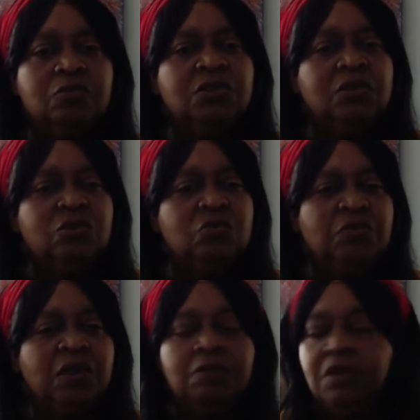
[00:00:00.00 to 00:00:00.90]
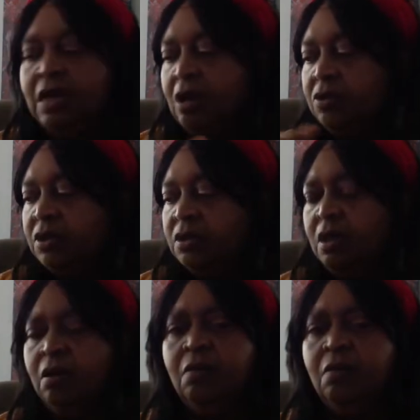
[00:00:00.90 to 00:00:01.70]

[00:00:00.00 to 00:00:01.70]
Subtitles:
was Luke then, but now it's